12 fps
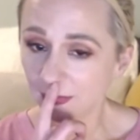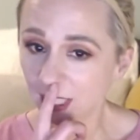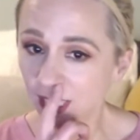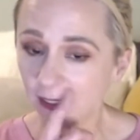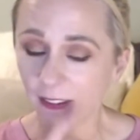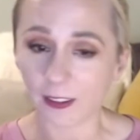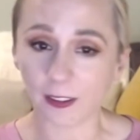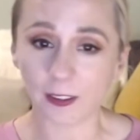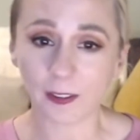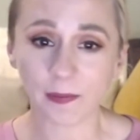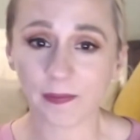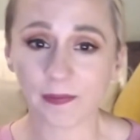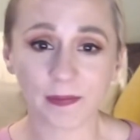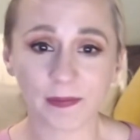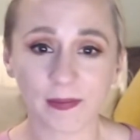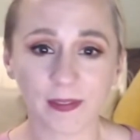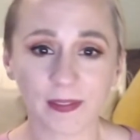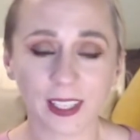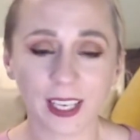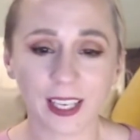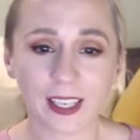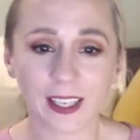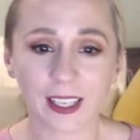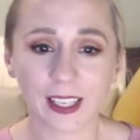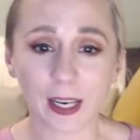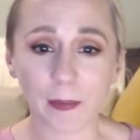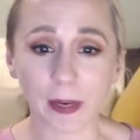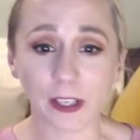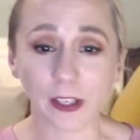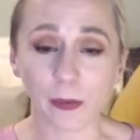don't know. Am I good